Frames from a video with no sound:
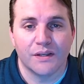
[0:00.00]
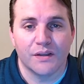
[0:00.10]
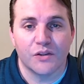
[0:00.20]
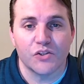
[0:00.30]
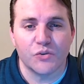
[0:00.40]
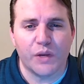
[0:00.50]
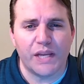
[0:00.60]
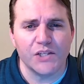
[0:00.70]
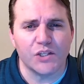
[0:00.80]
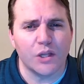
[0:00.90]
The
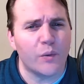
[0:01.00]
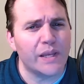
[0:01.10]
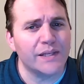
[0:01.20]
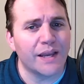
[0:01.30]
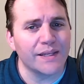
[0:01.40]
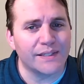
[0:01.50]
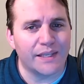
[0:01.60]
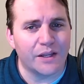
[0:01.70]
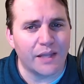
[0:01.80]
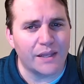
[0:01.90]
strange glowing
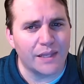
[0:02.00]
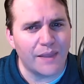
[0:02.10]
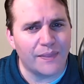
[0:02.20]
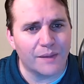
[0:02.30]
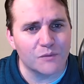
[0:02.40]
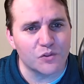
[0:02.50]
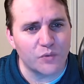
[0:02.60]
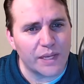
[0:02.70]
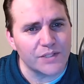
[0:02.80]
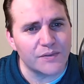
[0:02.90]
nightingale had led them
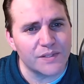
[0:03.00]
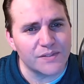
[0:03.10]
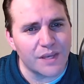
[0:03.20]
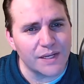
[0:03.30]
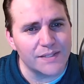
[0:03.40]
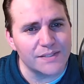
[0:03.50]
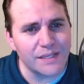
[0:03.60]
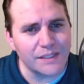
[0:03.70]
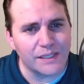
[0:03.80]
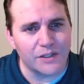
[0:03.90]
straight to the sun
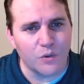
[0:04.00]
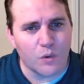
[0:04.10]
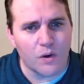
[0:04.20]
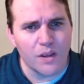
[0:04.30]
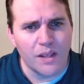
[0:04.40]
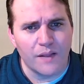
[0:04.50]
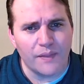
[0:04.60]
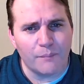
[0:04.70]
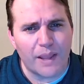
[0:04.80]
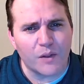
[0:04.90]
insignia door
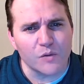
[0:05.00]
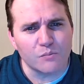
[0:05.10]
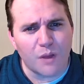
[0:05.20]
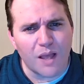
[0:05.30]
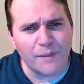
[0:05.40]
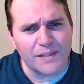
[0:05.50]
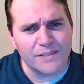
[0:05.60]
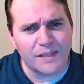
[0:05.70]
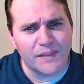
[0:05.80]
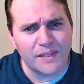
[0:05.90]
that Michael's mom had
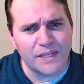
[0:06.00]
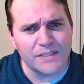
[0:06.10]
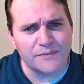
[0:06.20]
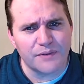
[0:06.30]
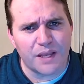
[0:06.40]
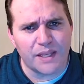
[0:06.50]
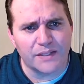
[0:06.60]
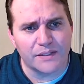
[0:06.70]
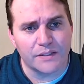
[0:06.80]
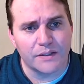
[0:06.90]
said they needed to find.